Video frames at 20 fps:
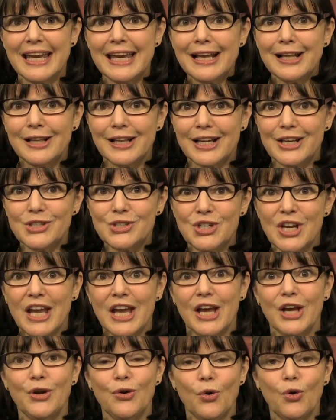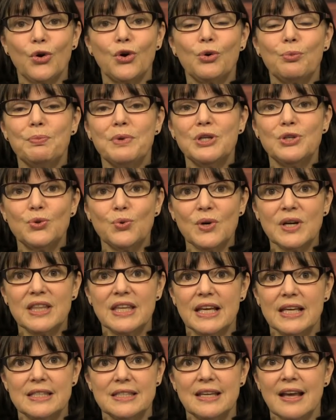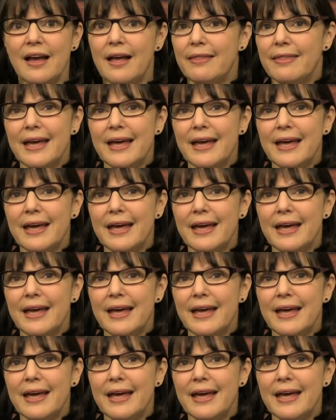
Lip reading: English in order to be doing this.